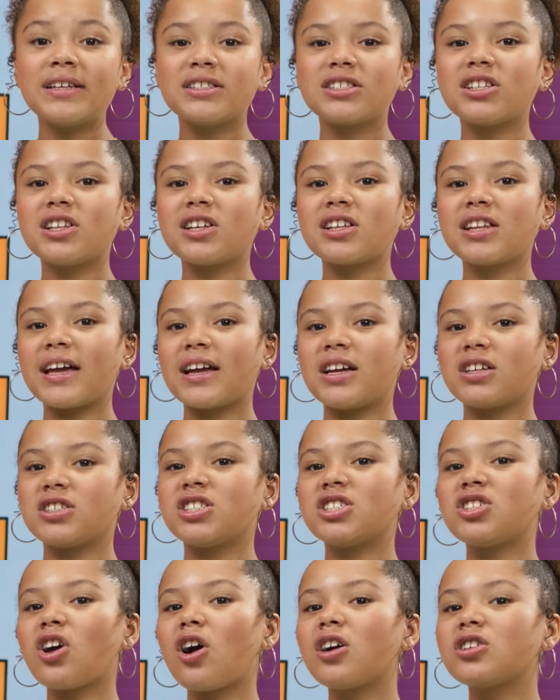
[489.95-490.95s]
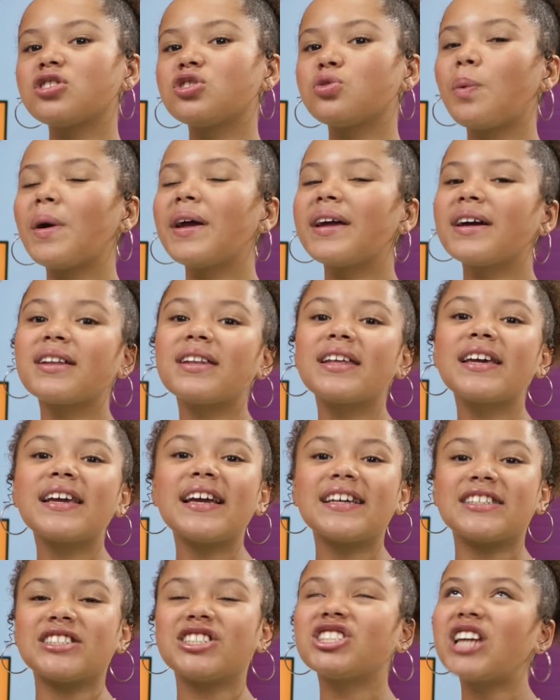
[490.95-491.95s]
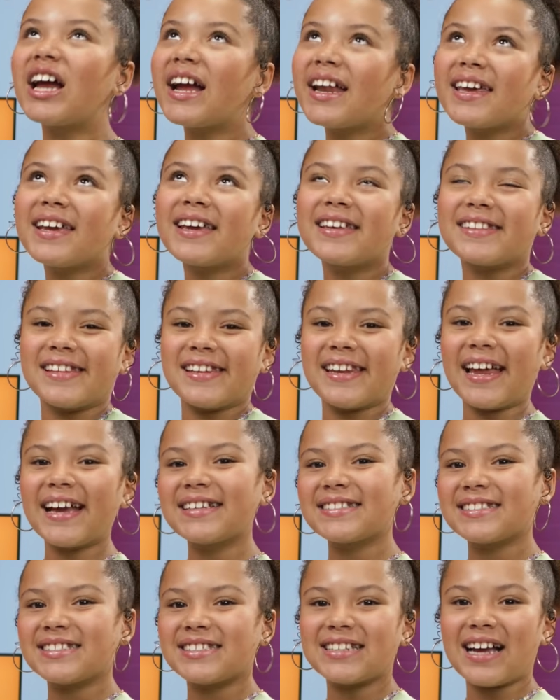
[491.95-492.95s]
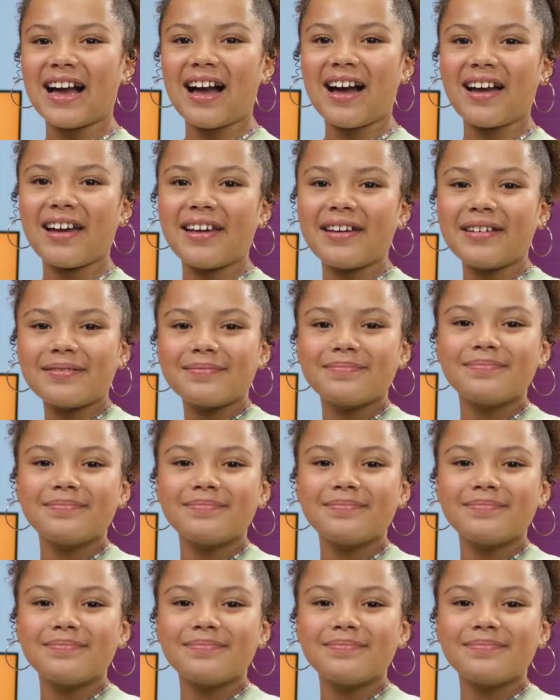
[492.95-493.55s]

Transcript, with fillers: to look like a star twinkling and shining in the night sky.